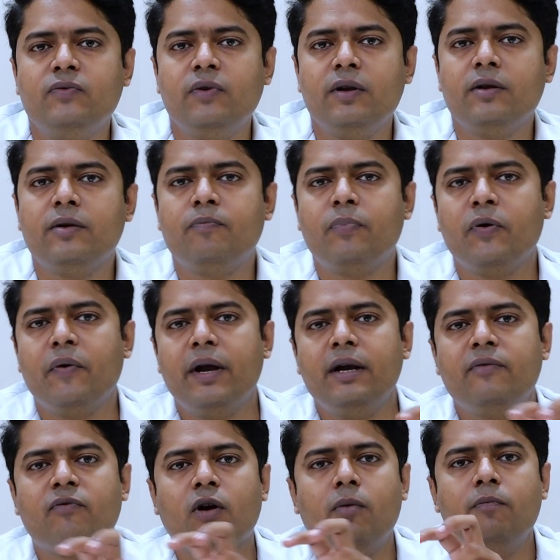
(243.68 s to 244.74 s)
will
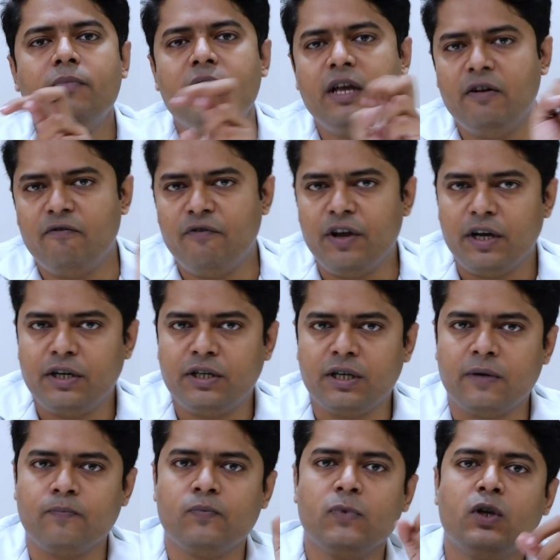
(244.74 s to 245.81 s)
prevent from
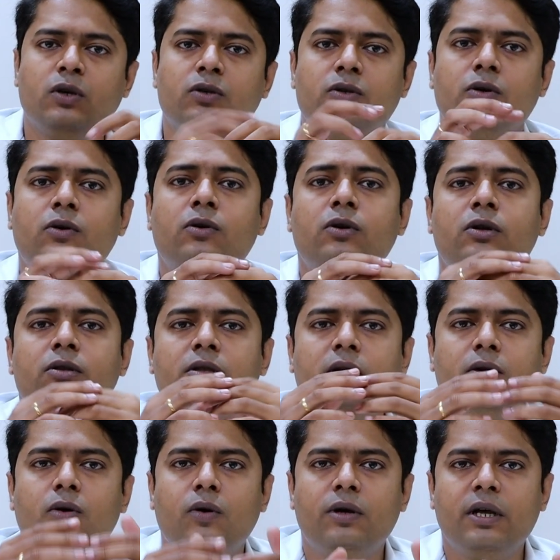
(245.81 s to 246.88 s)
infection. So the
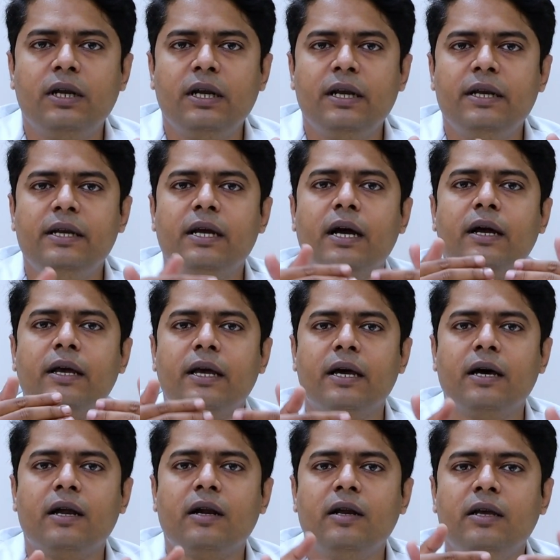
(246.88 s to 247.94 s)
donor area
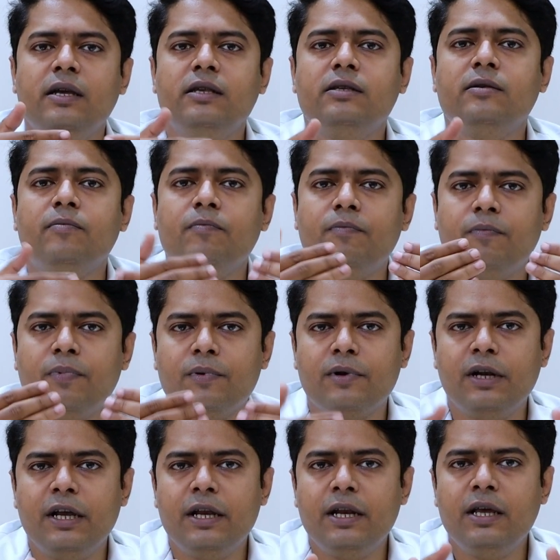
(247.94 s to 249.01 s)
care is
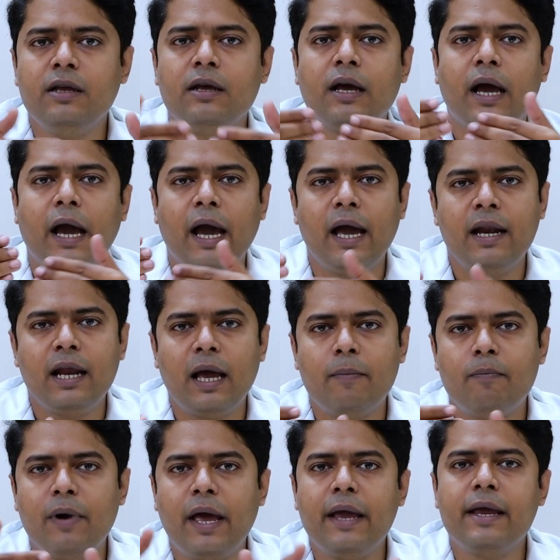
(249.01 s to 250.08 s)
cleaning and
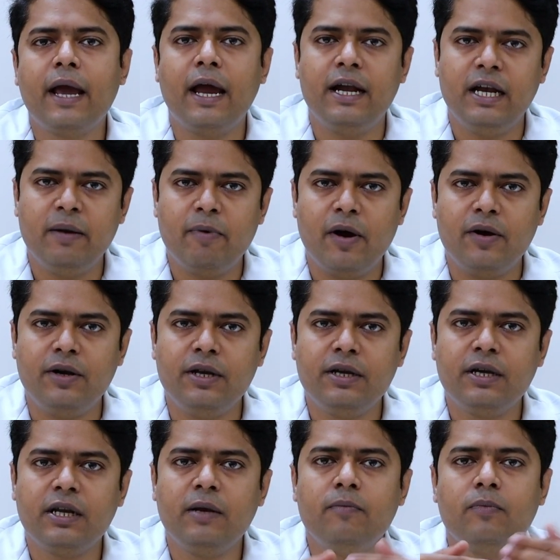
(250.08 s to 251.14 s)
applying
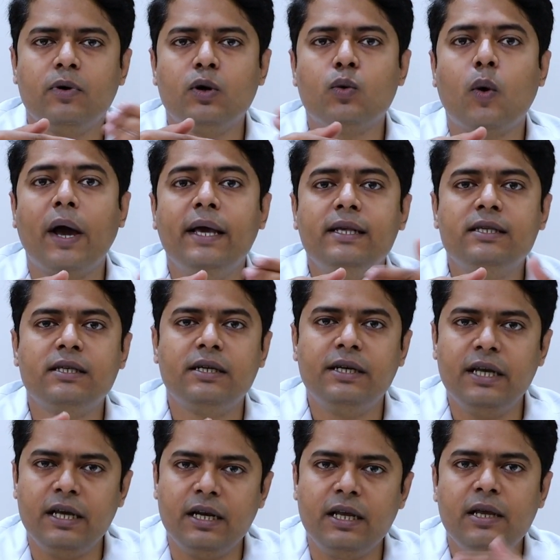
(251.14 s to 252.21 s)
antibiotic cream twice
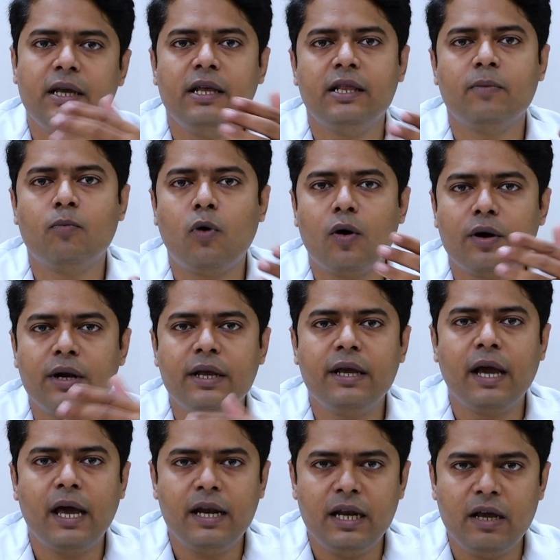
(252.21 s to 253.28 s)
daily, in the
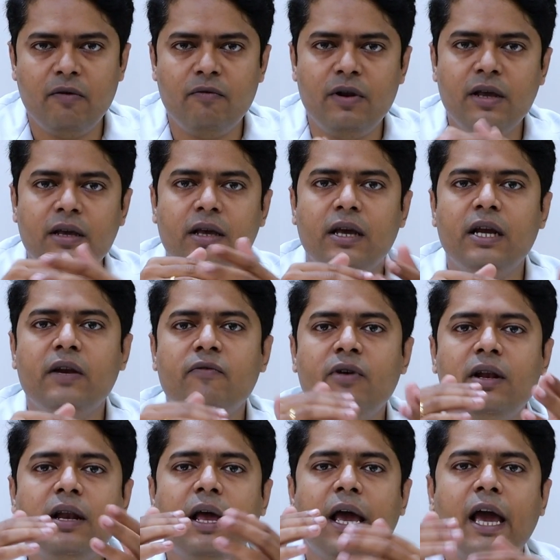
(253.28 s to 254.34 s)
morning and evening. It
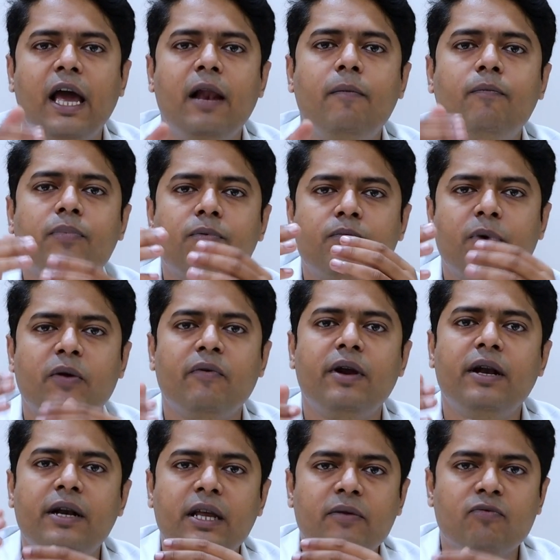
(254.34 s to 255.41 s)
will help
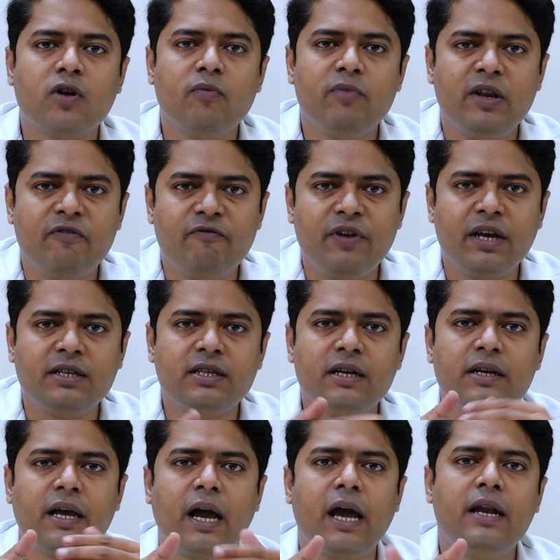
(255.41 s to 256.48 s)
preventing from
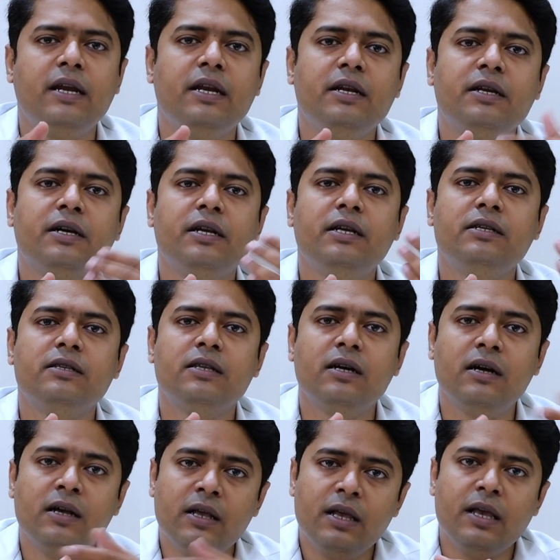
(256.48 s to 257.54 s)
infection and increase
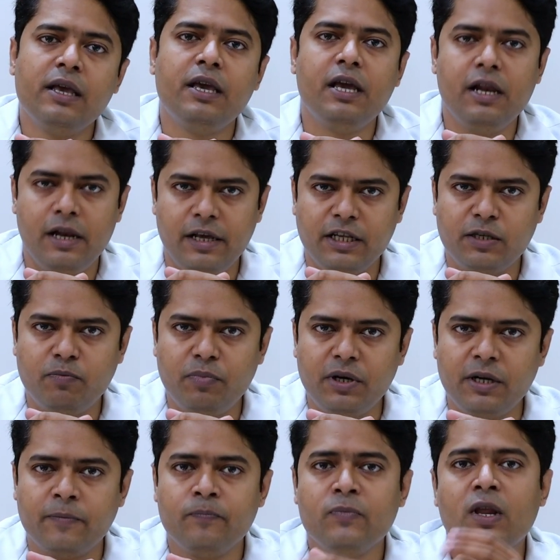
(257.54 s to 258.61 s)
the healing
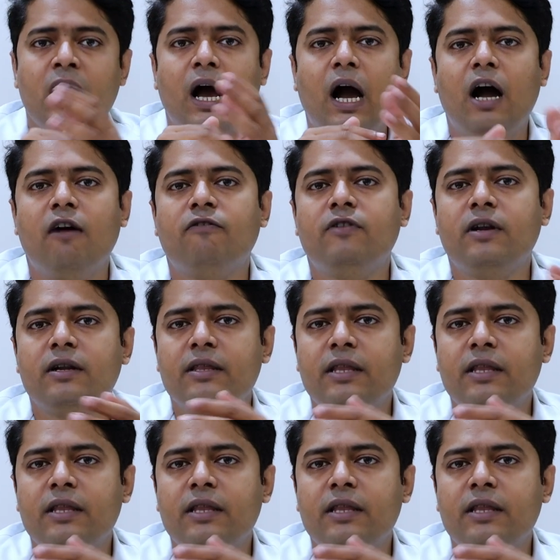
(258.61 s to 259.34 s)
speed. After